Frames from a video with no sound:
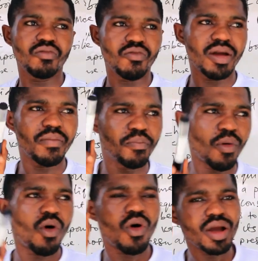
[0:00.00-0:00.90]
will
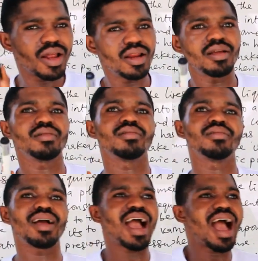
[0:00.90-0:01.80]
boil
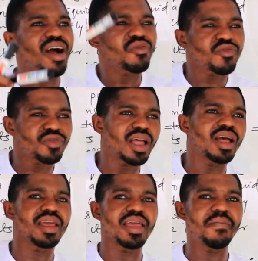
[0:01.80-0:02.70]

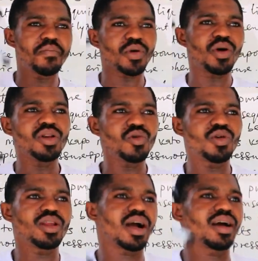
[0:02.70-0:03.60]
after a pure
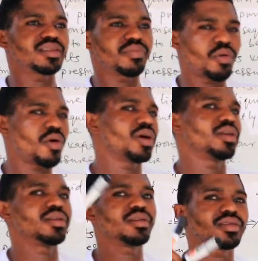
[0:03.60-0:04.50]
liquid has
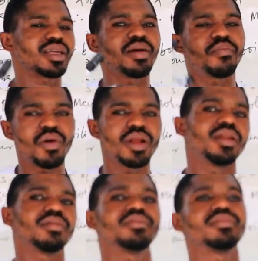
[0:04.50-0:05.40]
started boiling.
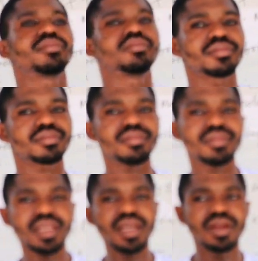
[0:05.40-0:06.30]

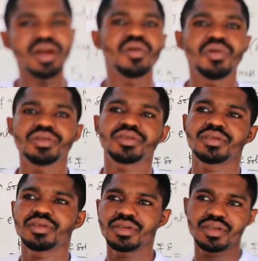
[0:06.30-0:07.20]
In other words,
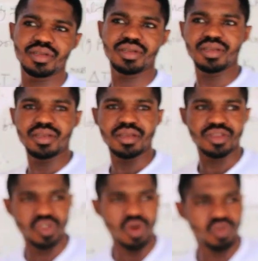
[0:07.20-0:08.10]

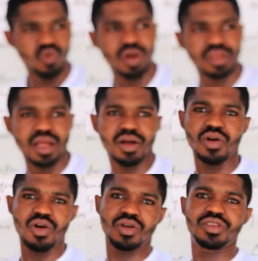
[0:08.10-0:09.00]
salt water
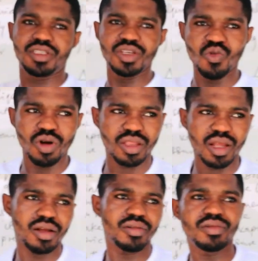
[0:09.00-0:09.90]
or
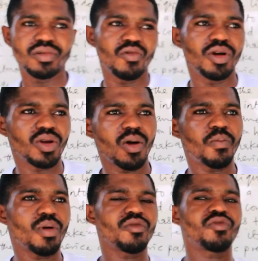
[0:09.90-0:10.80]
seawater will not
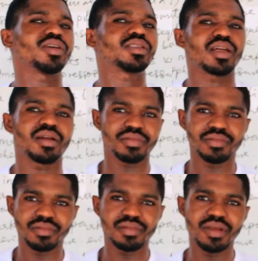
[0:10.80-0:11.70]
boil faster
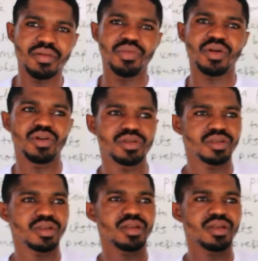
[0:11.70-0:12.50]
because